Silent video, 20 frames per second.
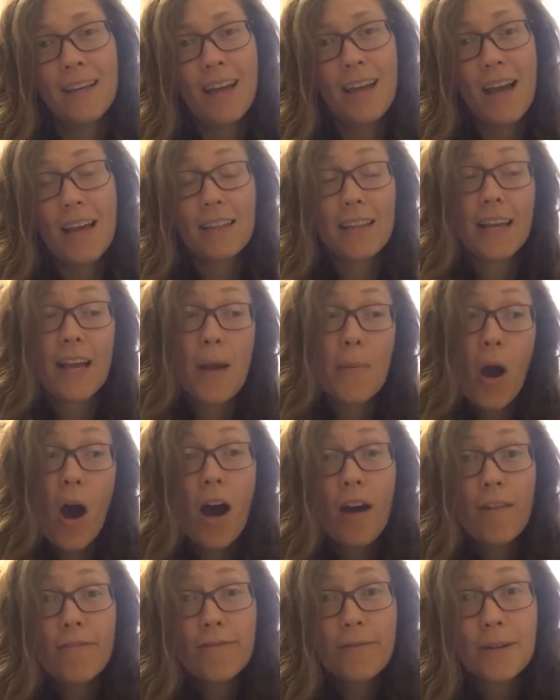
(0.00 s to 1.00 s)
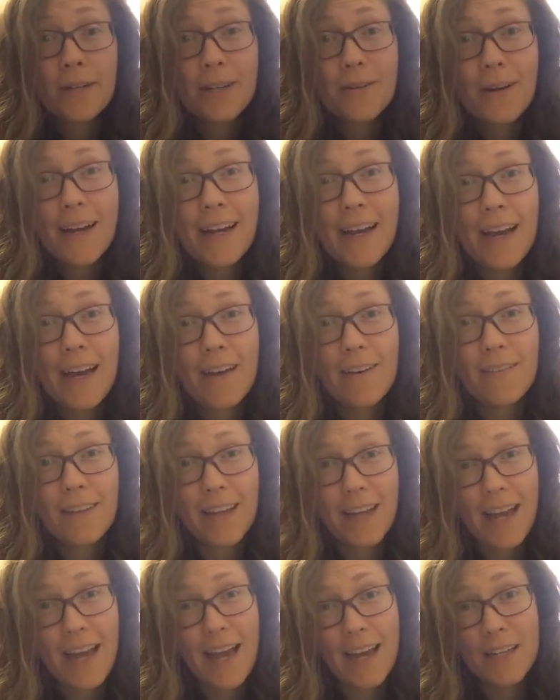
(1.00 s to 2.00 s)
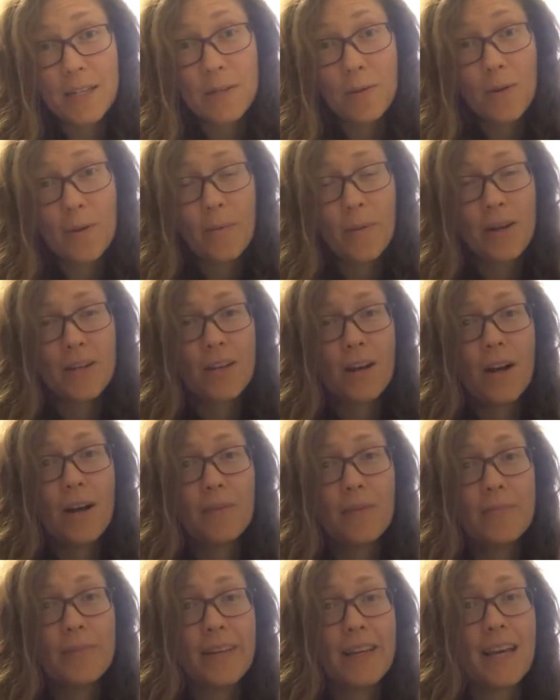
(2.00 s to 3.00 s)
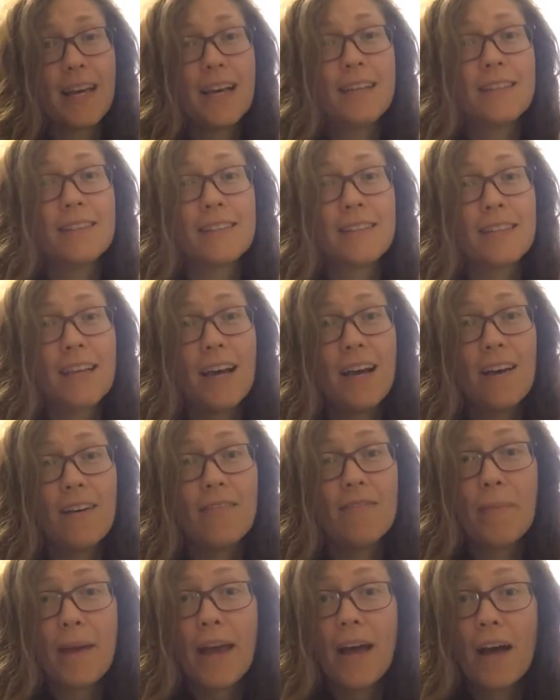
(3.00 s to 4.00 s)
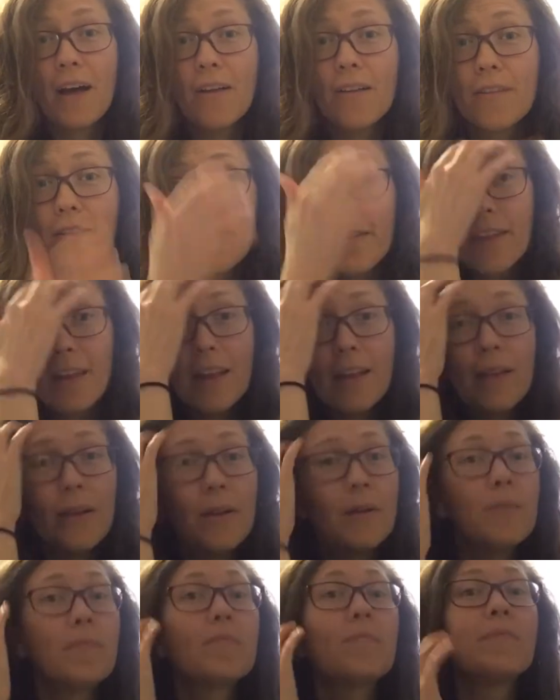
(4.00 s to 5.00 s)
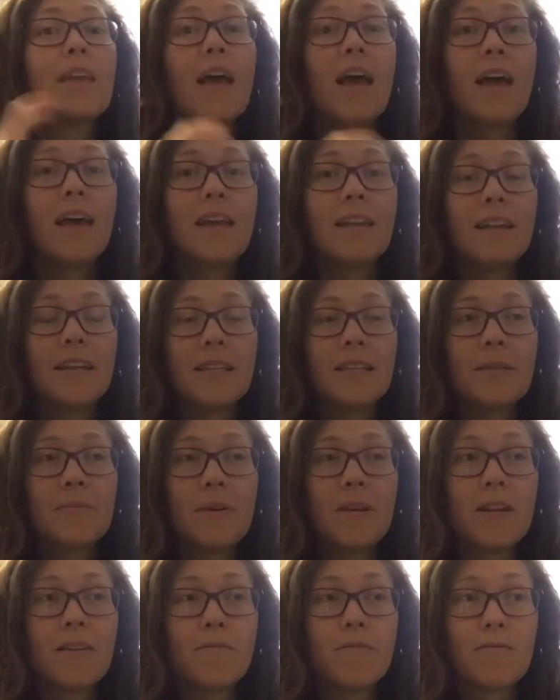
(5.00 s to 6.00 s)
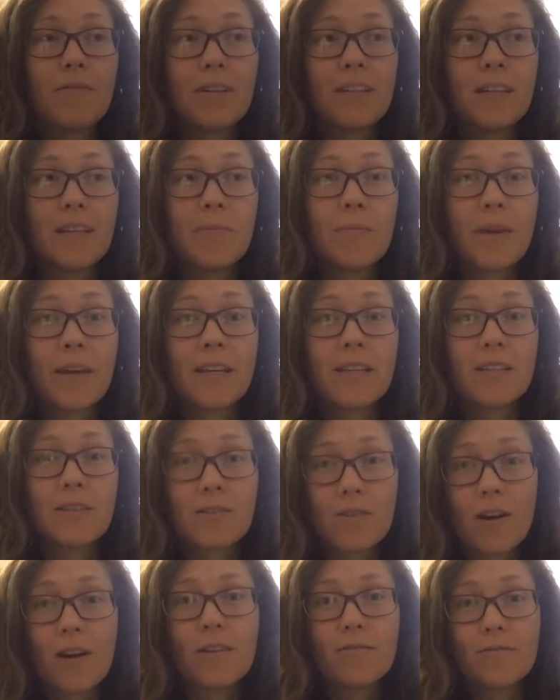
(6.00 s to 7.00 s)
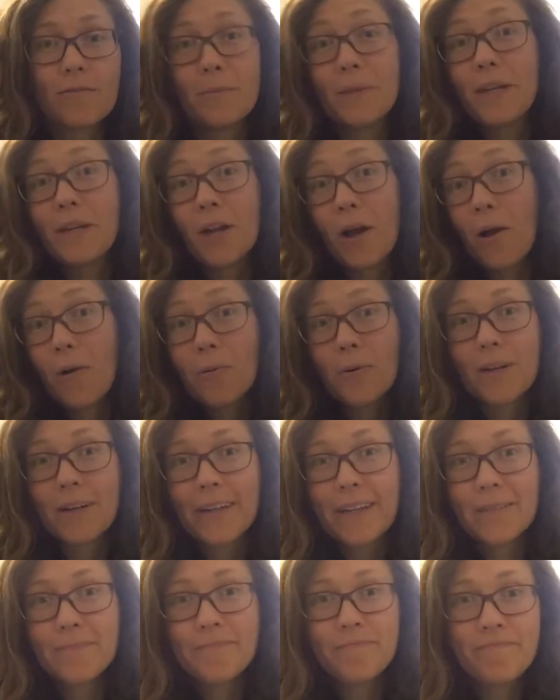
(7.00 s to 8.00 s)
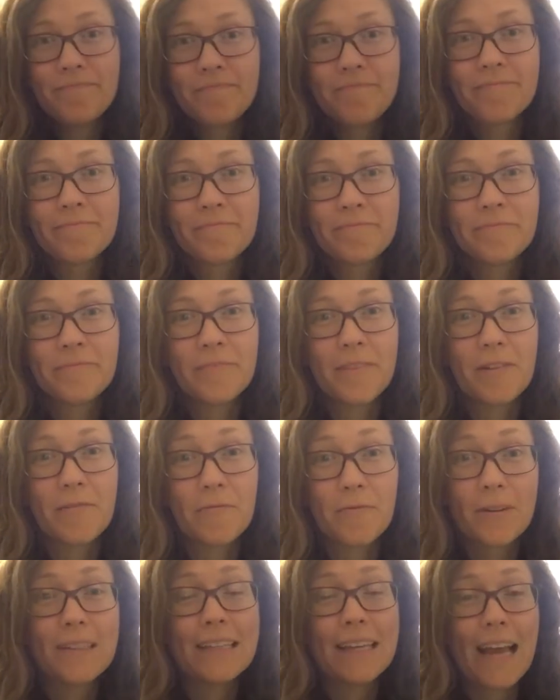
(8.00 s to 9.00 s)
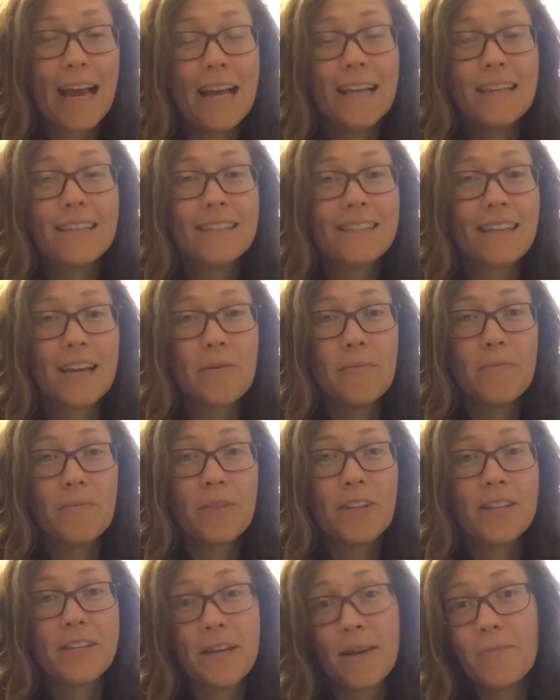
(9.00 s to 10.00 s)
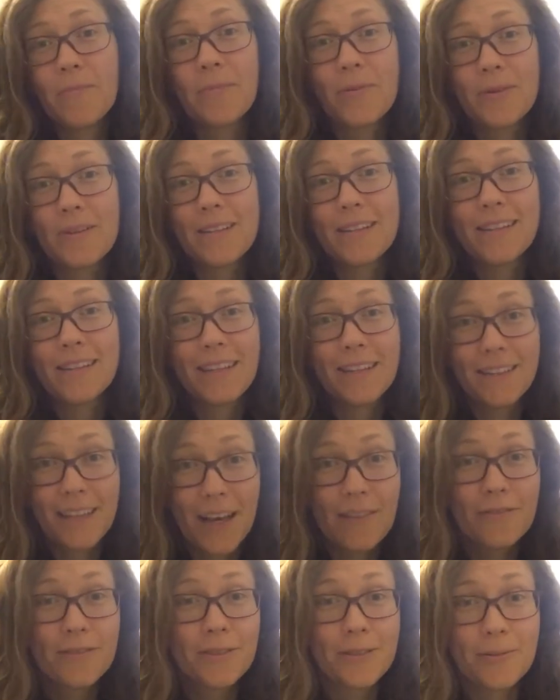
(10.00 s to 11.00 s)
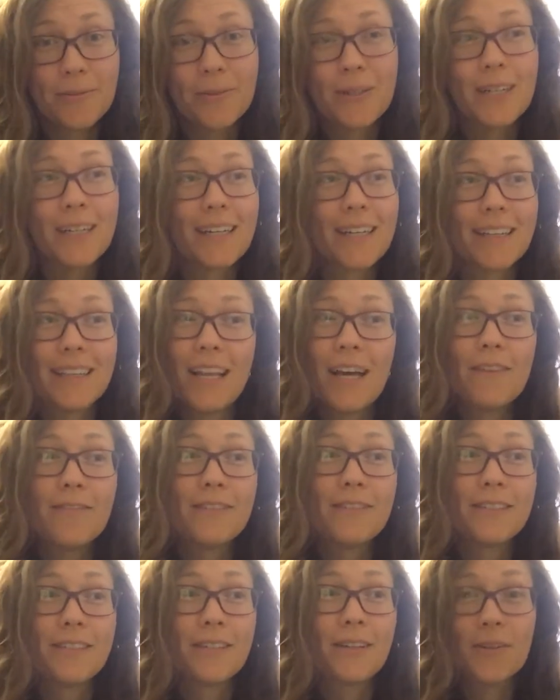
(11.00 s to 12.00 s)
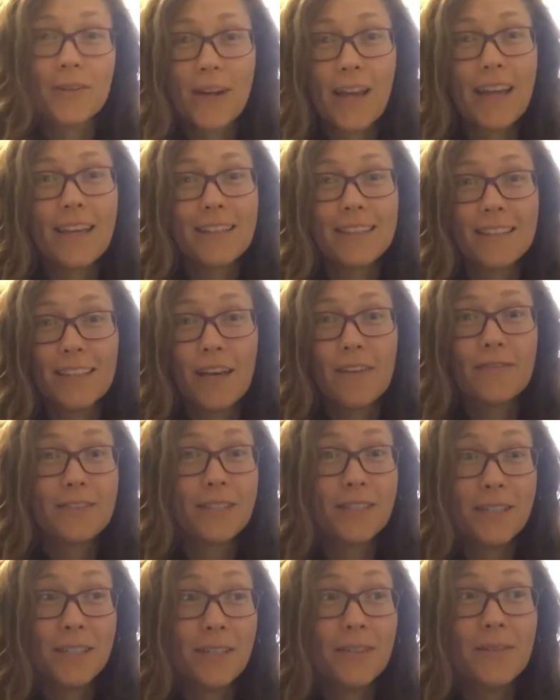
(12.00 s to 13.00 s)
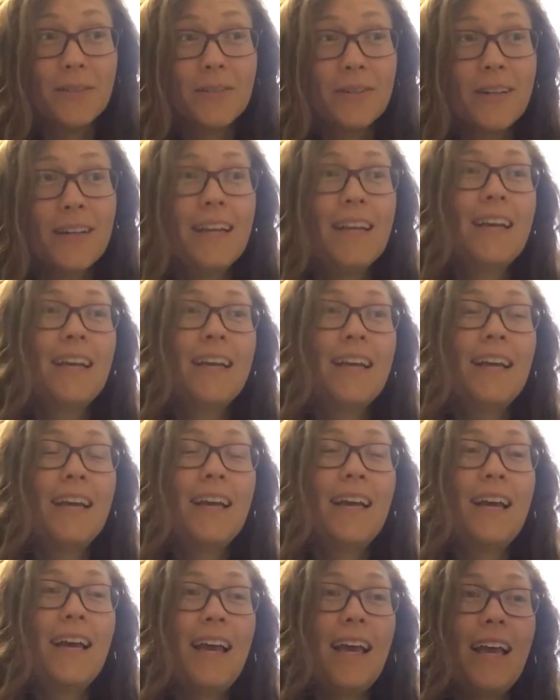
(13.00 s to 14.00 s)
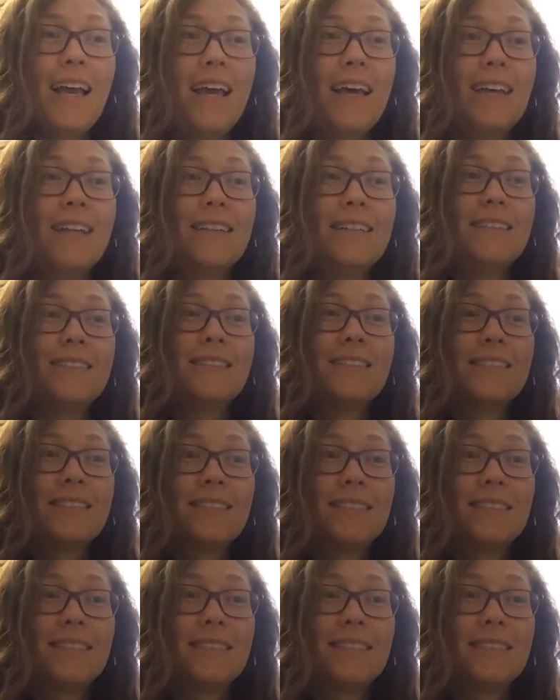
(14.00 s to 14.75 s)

And like, I'm off work right now. Like, I had to quit my job because of my health, and it's been a really big struggle for me not working. It really has. I'm the type of person that loves to work and loves to create and loves to do. And